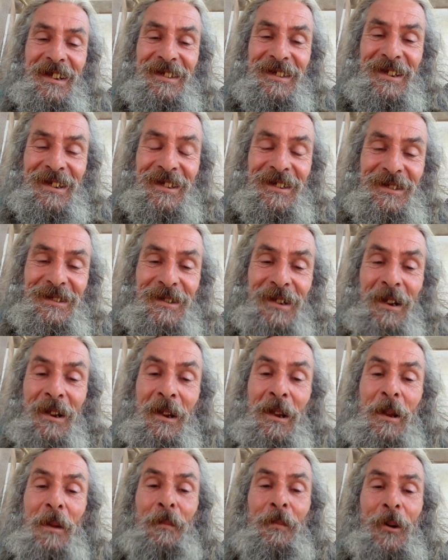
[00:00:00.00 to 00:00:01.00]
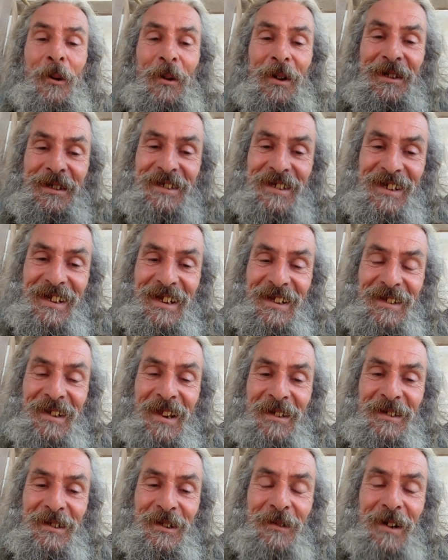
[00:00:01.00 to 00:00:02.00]
is pointing in
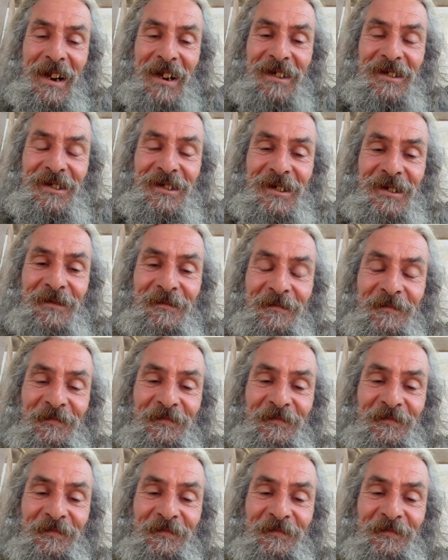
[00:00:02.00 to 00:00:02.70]
that direction.